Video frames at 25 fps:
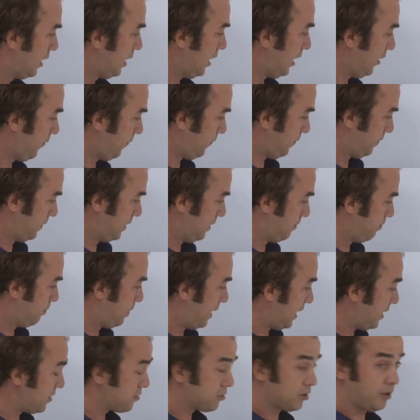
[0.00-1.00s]
If the
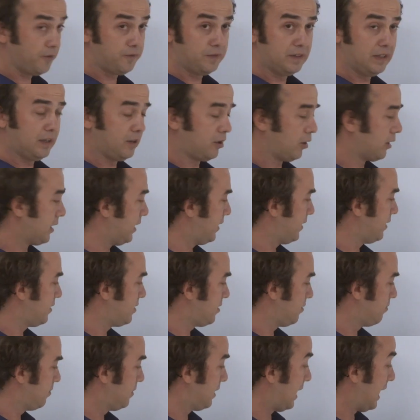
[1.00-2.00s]
base of the
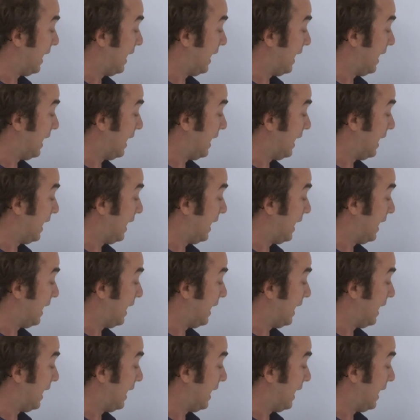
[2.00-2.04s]
logarithm